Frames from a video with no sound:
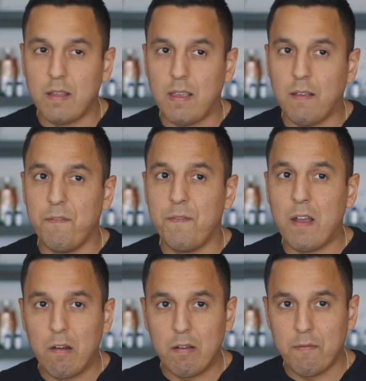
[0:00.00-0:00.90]
that take
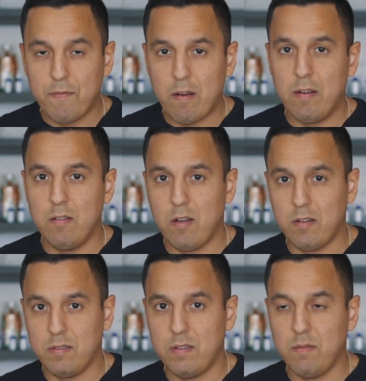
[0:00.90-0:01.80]
very, very
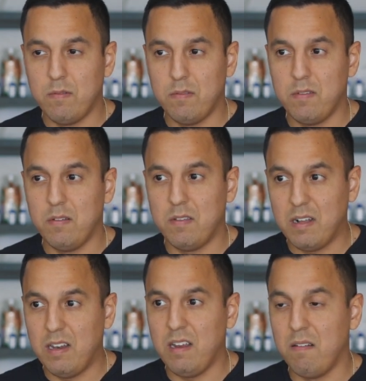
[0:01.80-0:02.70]
long to
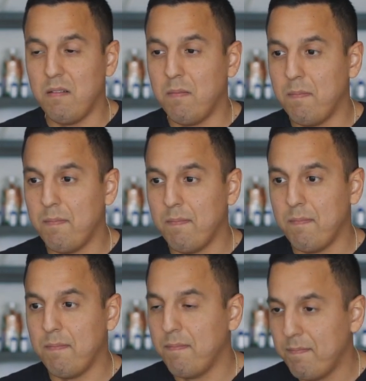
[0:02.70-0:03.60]
clean.
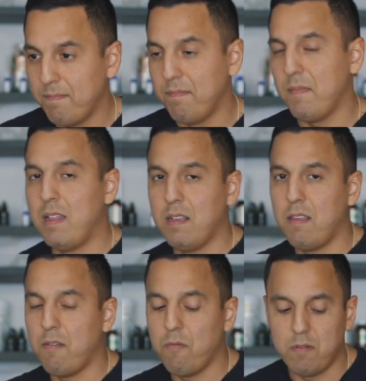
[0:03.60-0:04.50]
I like
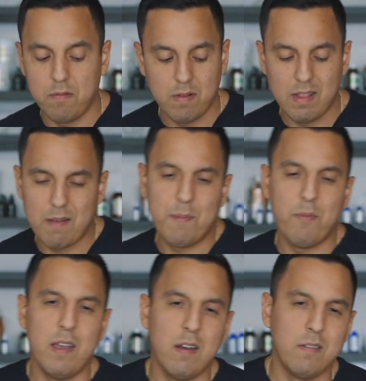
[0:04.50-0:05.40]
this one. A lot of people
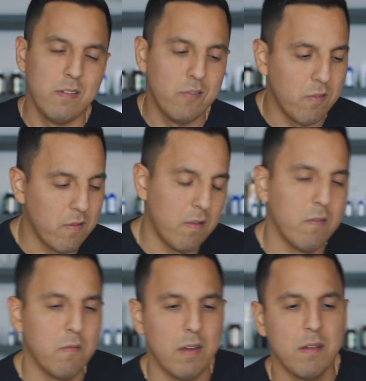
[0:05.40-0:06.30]
hate on these juices. I don't know
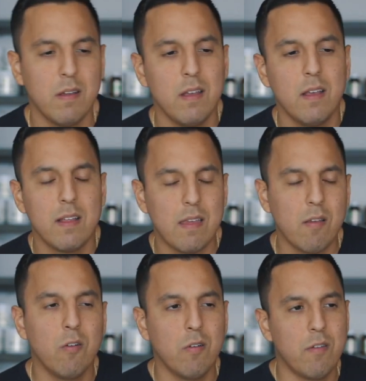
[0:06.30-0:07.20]
why. That's a
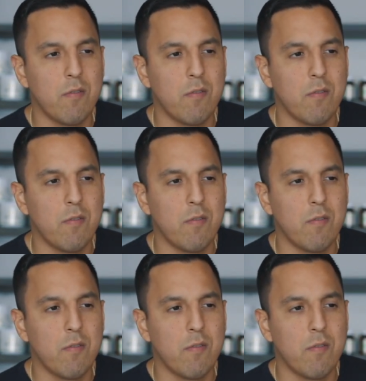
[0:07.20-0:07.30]
whole other